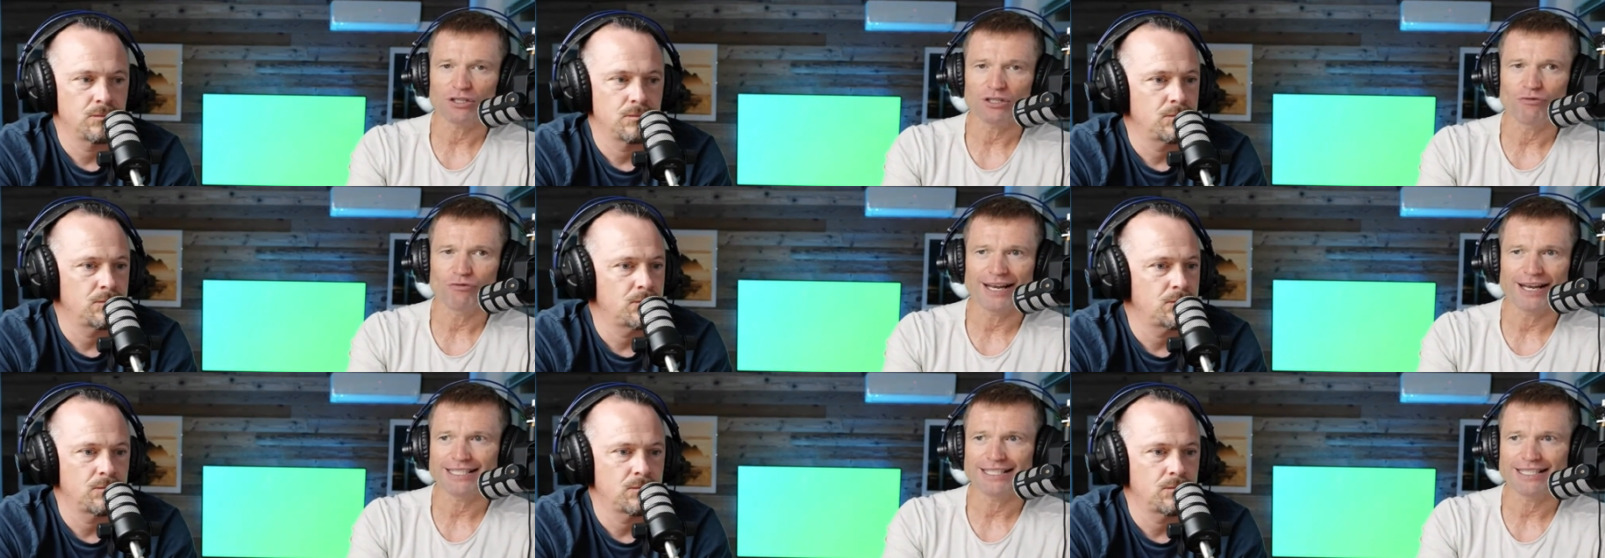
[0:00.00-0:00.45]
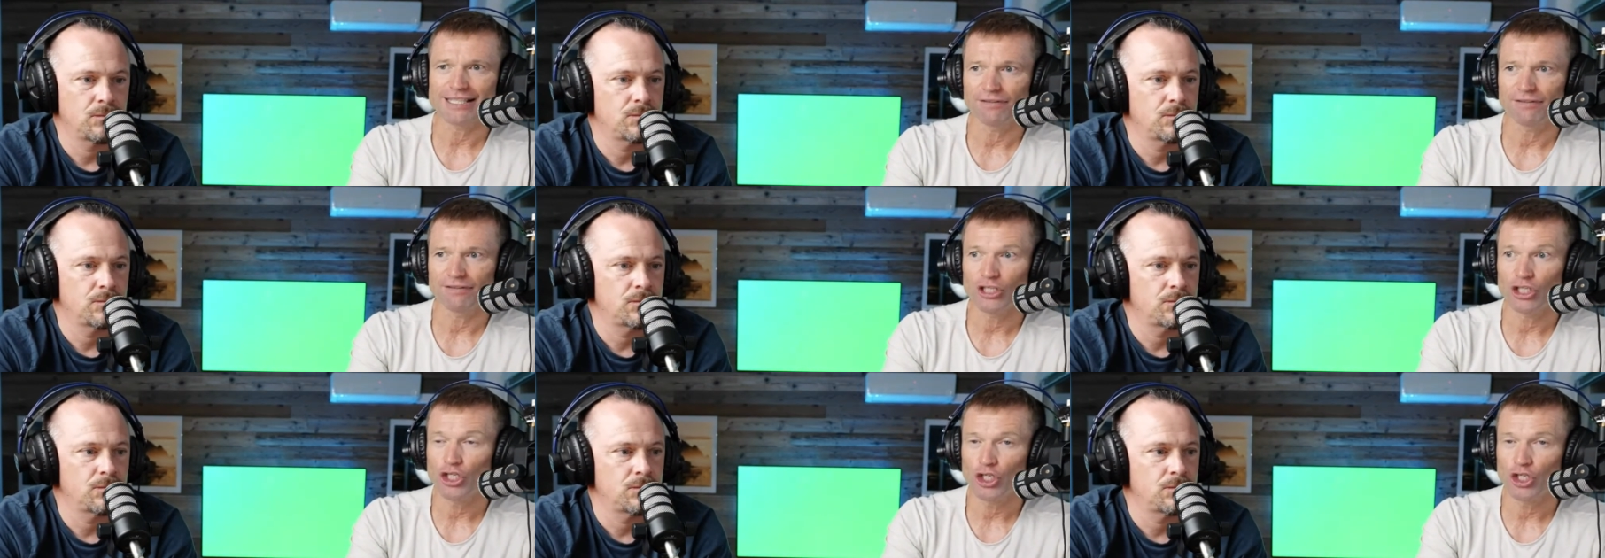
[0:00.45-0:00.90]
Speaker 1: as a
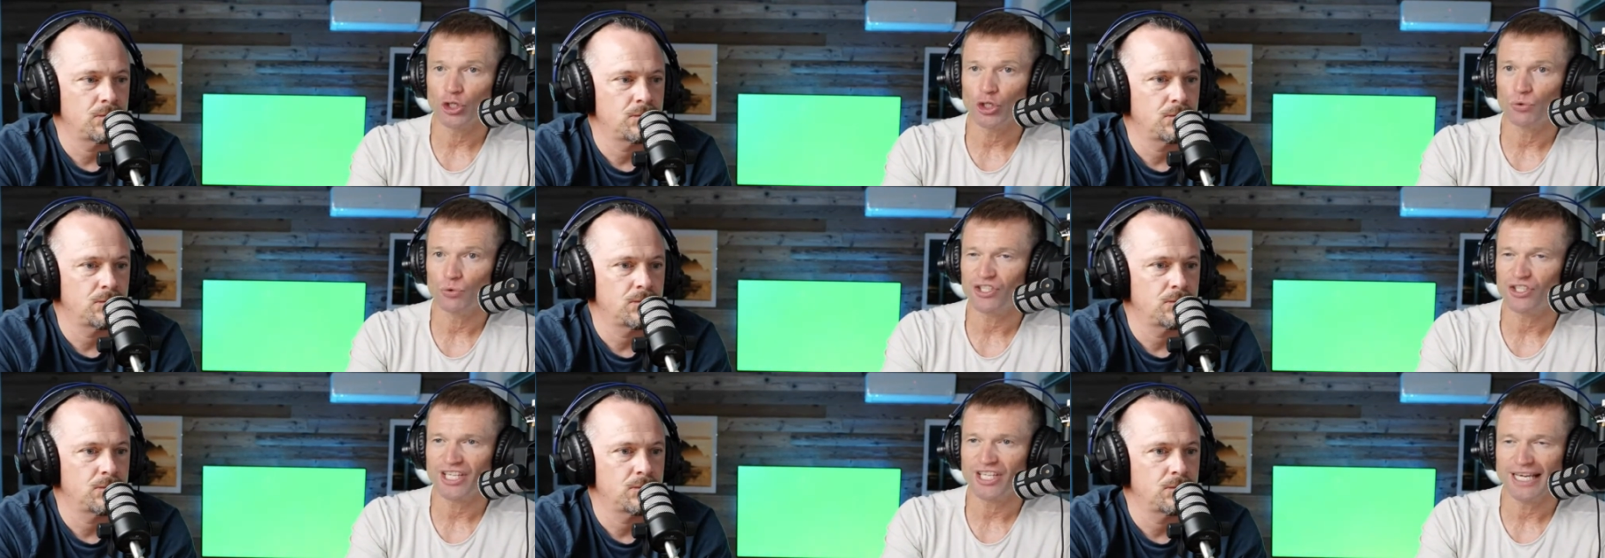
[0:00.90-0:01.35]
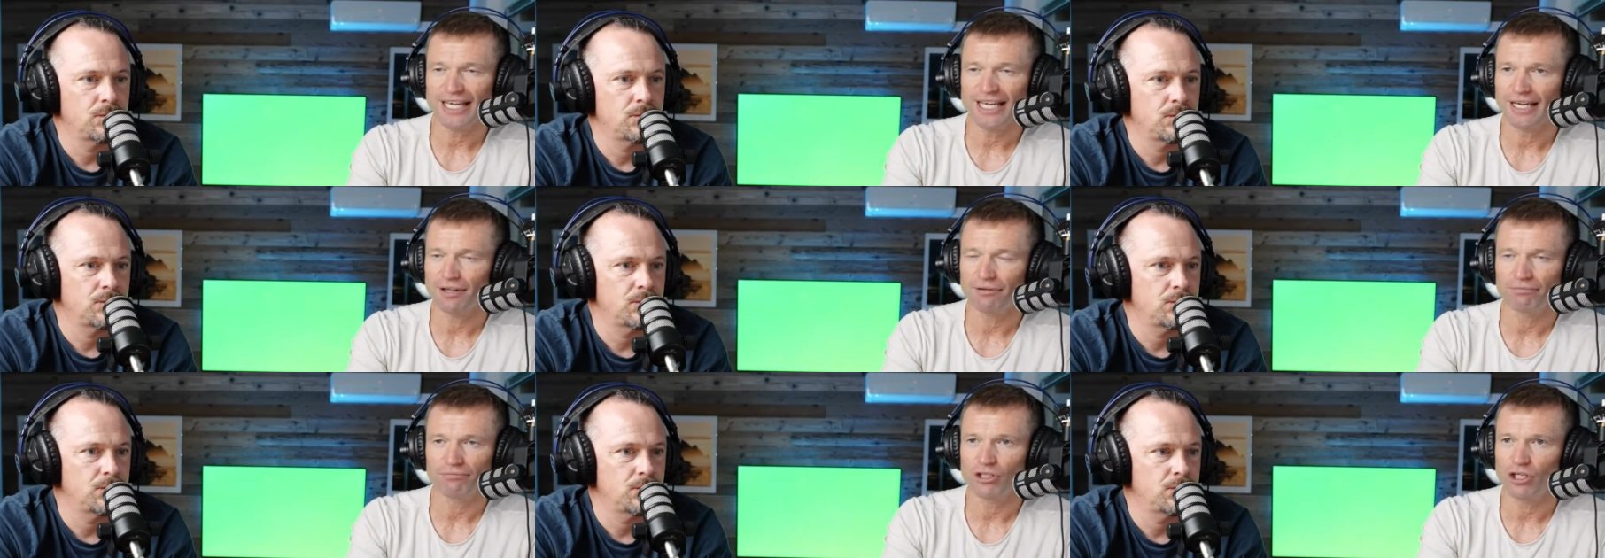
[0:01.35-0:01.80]
relatively new
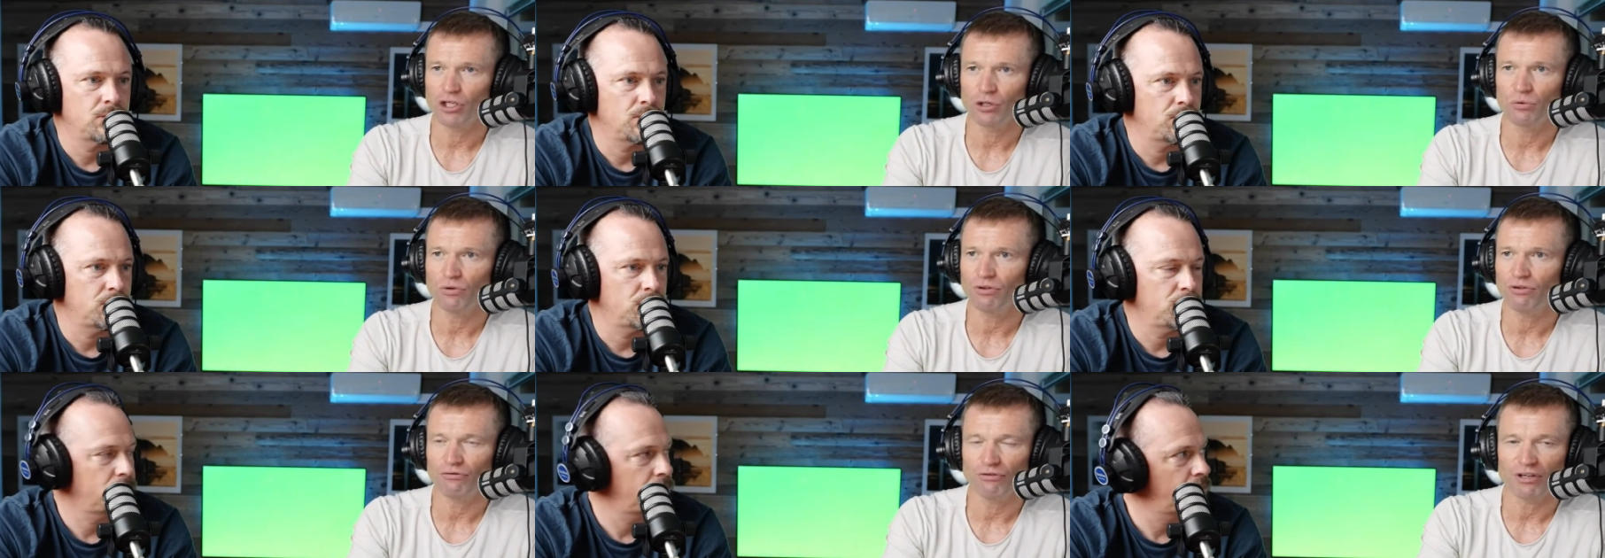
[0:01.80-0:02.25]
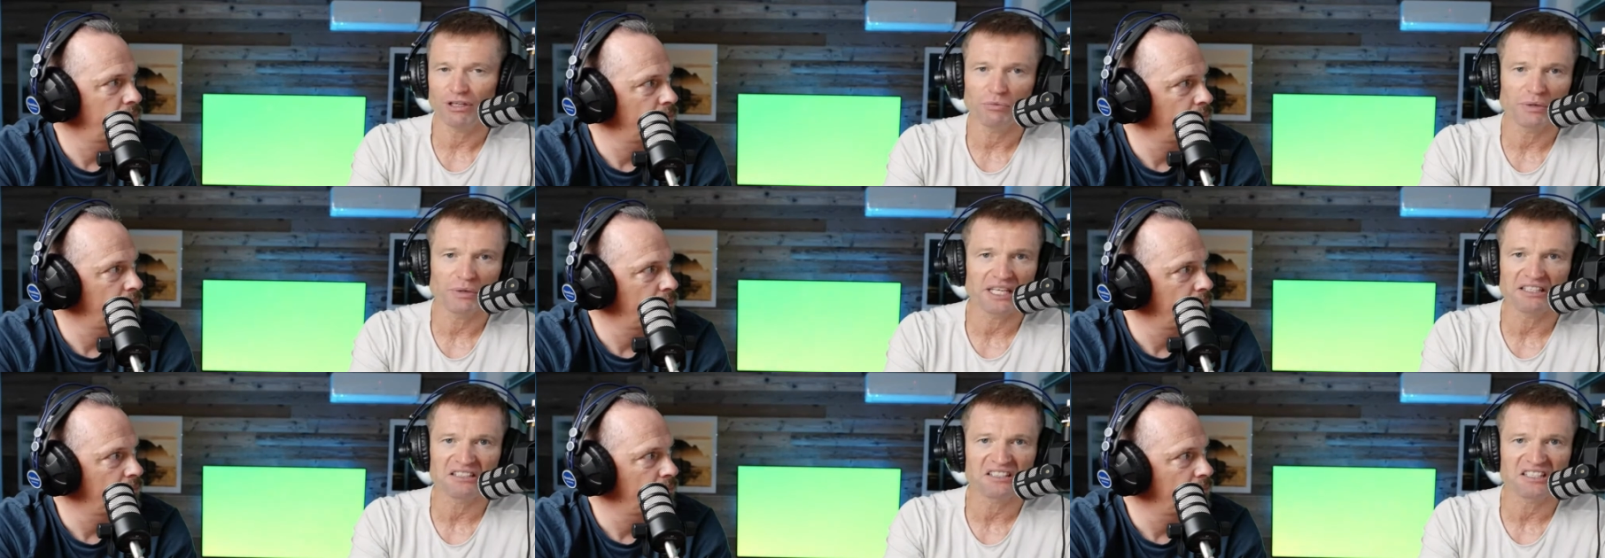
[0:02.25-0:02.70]
skier, two three
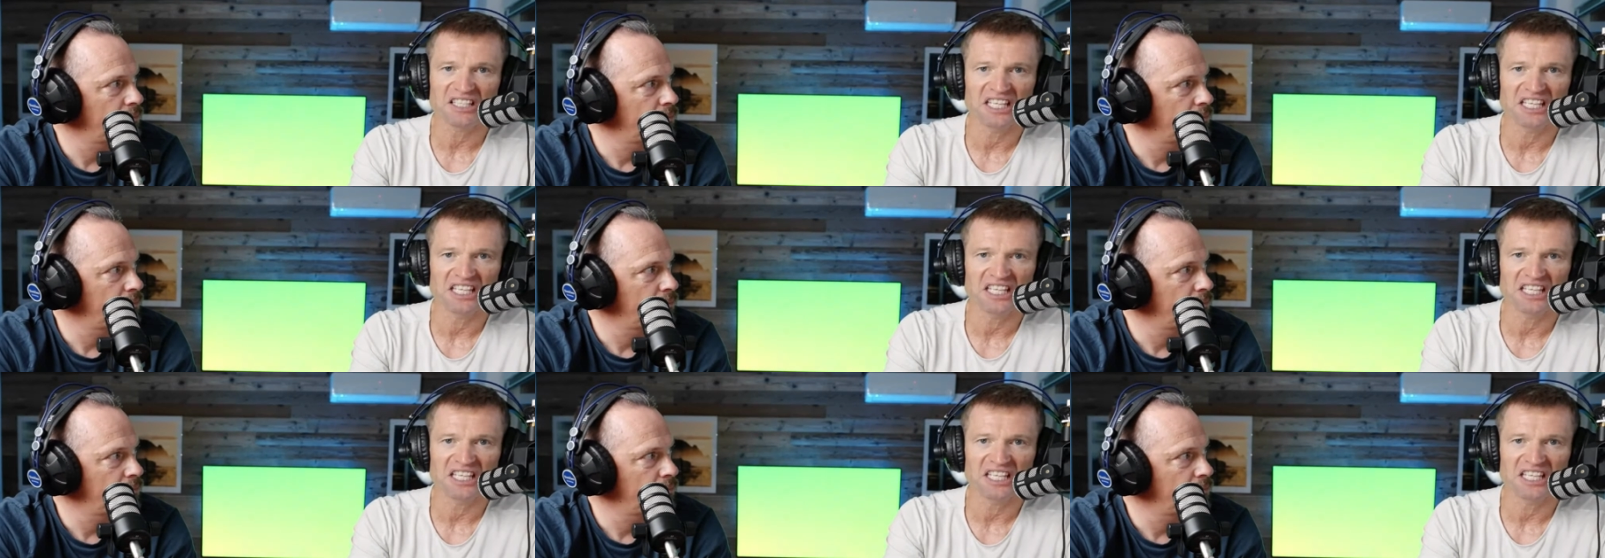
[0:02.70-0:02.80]
week